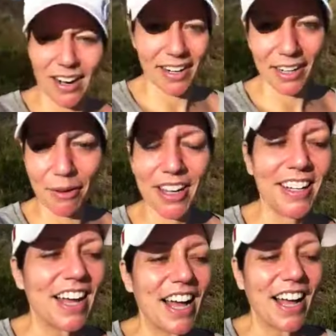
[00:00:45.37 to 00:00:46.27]
right, anyway.
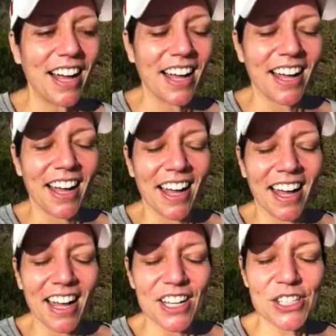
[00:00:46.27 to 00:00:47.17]

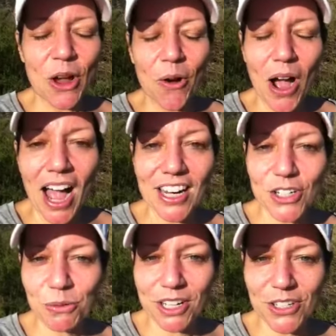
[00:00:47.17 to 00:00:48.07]
So I
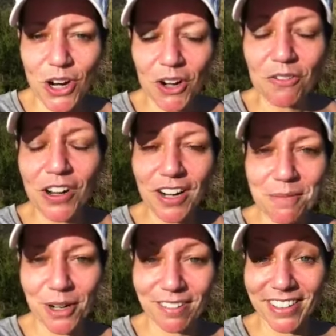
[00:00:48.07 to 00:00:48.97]
just wanted to talk very
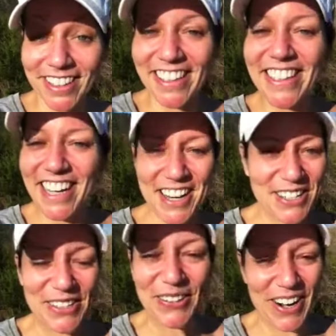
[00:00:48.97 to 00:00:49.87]
briefly. I
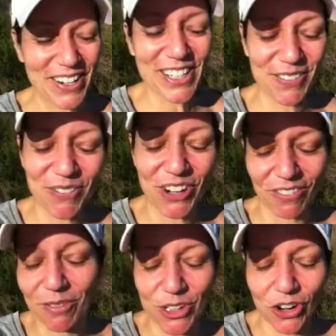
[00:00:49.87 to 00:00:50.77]
swear it's gonna be brief.
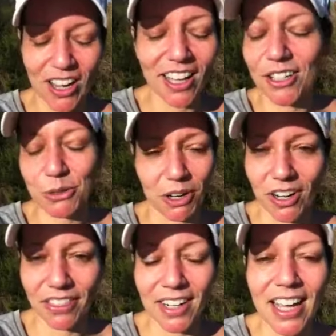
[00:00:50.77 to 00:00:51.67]
I'm gonna try. I don't swear
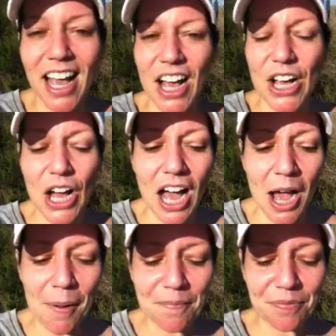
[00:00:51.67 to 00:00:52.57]
nothing.
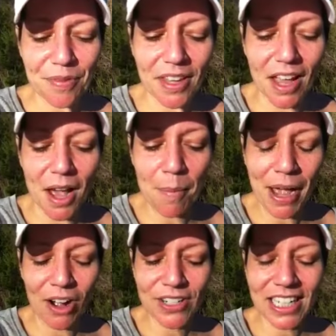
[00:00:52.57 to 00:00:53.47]

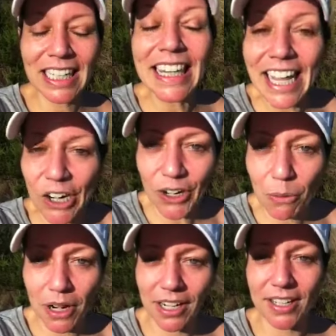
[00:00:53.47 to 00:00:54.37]
About declaring
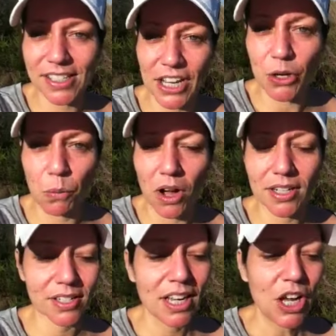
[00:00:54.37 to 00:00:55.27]
what it is that you
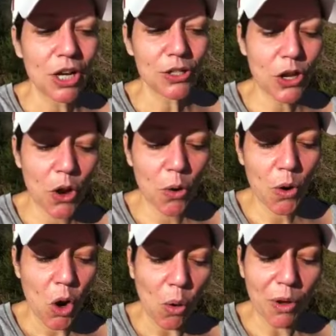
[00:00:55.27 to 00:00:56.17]
want.
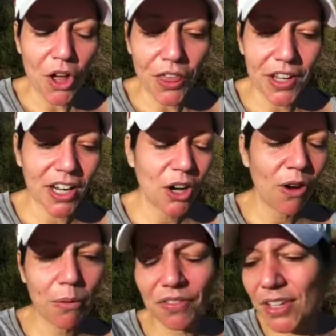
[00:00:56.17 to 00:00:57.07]
So we all think, oh,
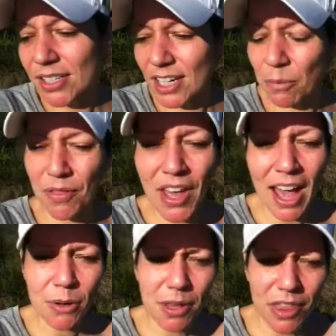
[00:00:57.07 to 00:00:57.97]
I want this and I want
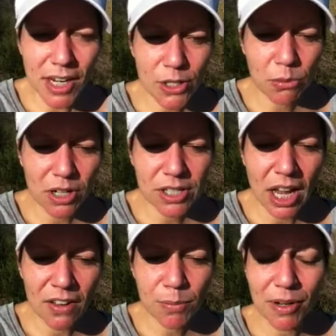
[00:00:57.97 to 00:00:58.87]
that, and we think it to
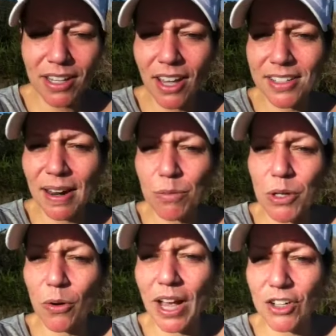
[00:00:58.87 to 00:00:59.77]
ourselves, but a lot of times
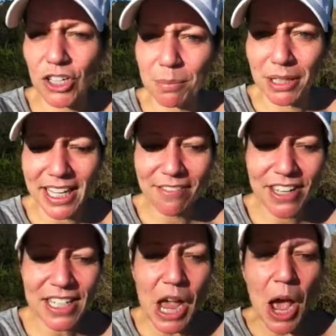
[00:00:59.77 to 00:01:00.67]
we don't actually believe
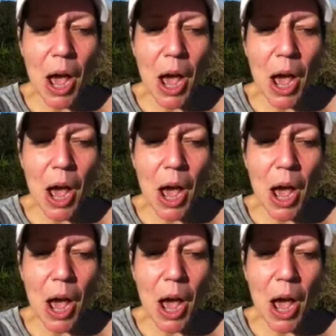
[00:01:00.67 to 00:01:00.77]
it.